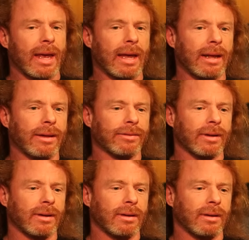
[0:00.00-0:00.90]
It is.
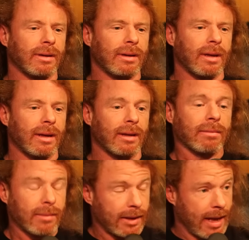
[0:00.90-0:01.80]
And
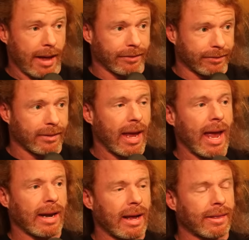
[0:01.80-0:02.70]
yes,
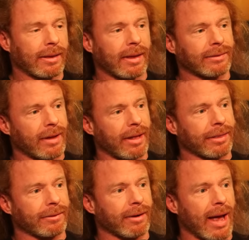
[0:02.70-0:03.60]
and I think that's a
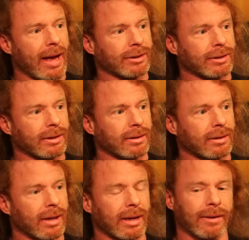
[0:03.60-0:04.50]
healthy
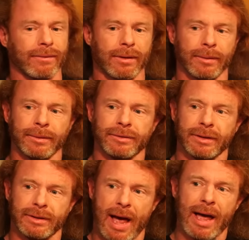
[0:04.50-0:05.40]
reaction. Like if there was
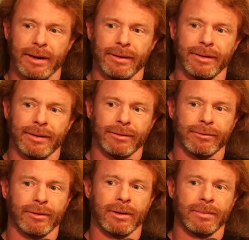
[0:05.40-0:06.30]
a tiger in
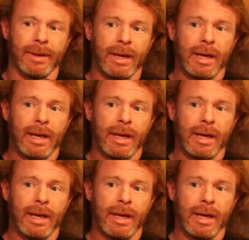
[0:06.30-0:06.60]
this room,